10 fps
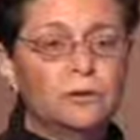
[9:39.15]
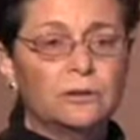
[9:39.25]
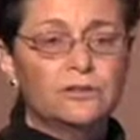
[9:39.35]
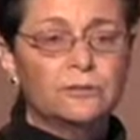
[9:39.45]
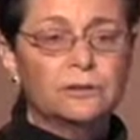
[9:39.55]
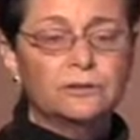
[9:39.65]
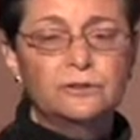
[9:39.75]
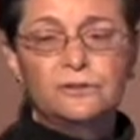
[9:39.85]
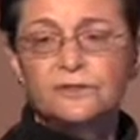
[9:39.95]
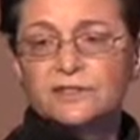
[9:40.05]
also
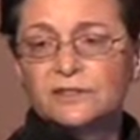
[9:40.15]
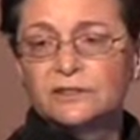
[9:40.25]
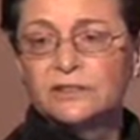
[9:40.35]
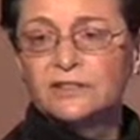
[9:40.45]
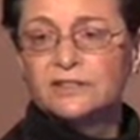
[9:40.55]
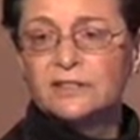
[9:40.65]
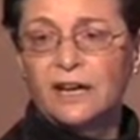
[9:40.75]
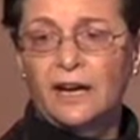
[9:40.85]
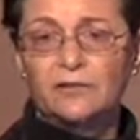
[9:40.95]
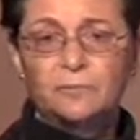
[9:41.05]
include the facility
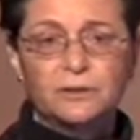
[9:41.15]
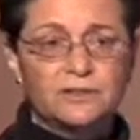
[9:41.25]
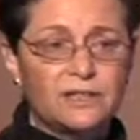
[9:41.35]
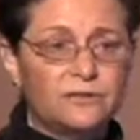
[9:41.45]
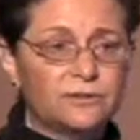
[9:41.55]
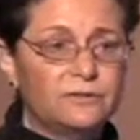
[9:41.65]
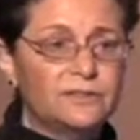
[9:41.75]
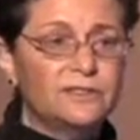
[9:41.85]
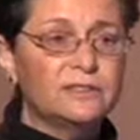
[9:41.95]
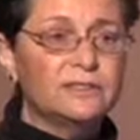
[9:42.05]
staff, because after all,
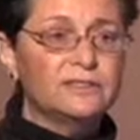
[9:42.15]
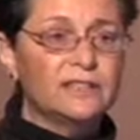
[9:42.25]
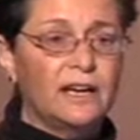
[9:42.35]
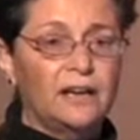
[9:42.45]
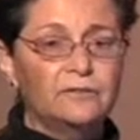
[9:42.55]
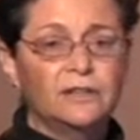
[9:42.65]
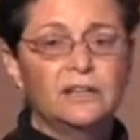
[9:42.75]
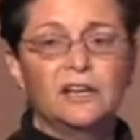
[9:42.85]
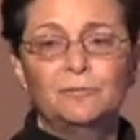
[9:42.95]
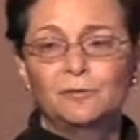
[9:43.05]
facility staff
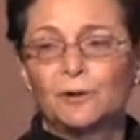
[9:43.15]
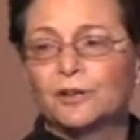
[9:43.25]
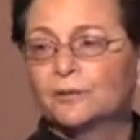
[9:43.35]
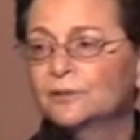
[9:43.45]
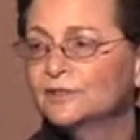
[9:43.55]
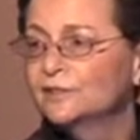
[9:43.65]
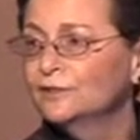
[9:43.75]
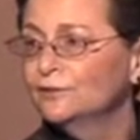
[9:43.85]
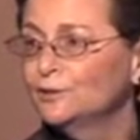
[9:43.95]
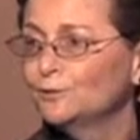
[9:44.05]
have been working with this
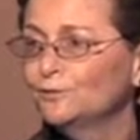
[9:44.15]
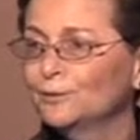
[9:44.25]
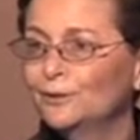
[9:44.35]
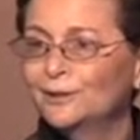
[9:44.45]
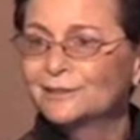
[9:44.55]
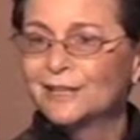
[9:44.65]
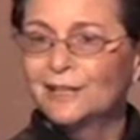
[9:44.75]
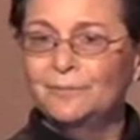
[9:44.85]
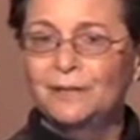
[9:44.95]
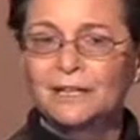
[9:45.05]
individual for a long
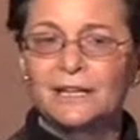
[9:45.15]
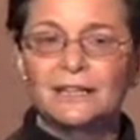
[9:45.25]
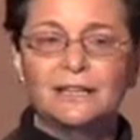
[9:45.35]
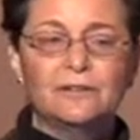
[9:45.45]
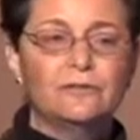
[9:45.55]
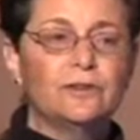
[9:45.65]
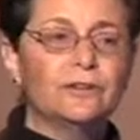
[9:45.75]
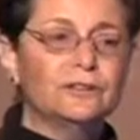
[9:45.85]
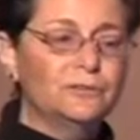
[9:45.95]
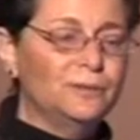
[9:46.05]
time, and they have a
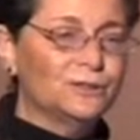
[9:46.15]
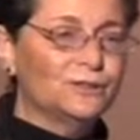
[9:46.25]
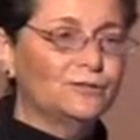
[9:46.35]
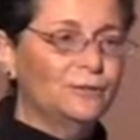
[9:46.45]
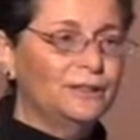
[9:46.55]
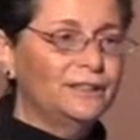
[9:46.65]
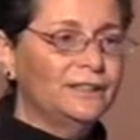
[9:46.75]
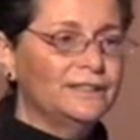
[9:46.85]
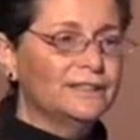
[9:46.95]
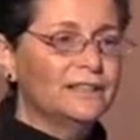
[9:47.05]
very good picture of what it
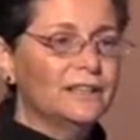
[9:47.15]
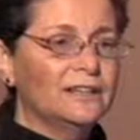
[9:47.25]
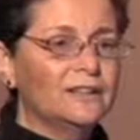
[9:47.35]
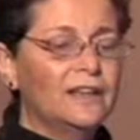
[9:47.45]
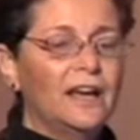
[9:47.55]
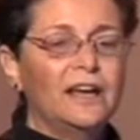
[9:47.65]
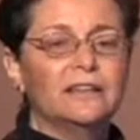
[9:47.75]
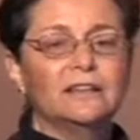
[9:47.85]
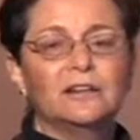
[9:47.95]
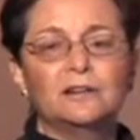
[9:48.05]
is
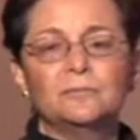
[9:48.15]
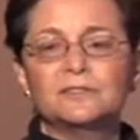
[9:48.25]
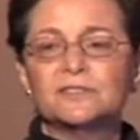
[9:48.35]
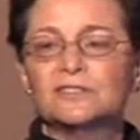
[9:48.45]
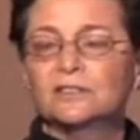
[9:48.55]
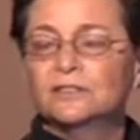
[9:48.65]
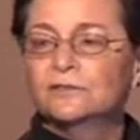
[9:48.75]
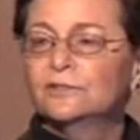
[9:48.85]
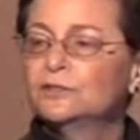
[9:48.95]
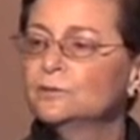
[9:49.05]
that this
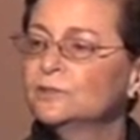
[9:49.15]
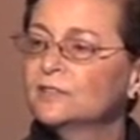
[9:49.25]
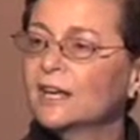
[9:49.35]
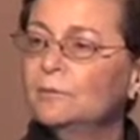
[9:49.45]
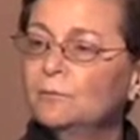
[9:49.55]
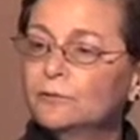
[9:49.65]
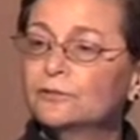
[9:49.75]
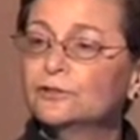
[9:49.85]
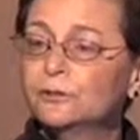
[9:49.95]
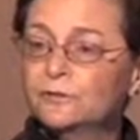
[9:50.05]
individual is capable
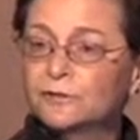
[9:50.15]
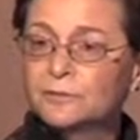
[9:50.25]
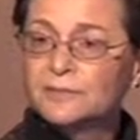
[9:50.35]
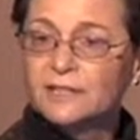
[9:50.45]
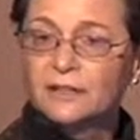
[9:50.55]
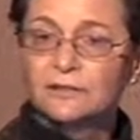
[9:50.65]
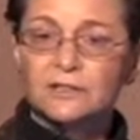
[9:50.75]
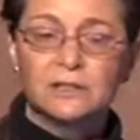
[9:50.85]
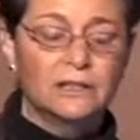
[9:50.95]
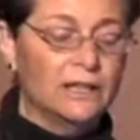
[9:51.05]
for doing for themselves
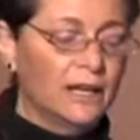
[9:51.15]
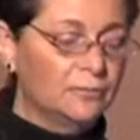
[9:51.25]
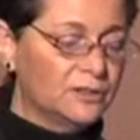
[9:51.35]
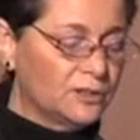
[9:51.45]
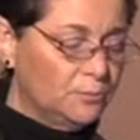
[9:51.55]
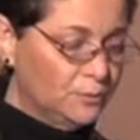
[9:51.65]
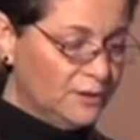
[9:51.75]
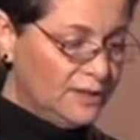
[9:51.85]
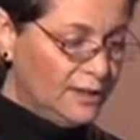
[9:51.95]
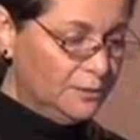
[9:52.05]
and what
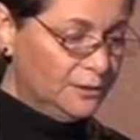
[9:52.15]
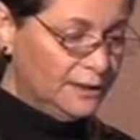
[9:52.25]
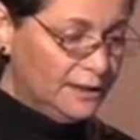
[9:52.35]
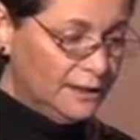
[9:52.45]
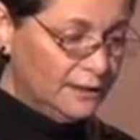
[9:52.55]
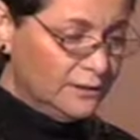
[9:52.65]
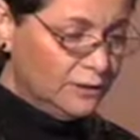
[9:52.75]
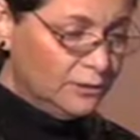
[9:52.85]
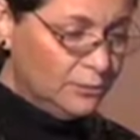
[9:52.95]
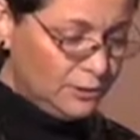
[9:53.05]
supports they would need in the
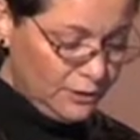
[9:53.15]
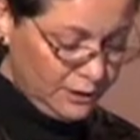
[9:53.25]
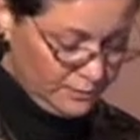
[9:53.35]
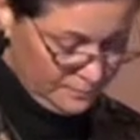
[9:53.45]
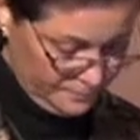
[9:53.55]
community.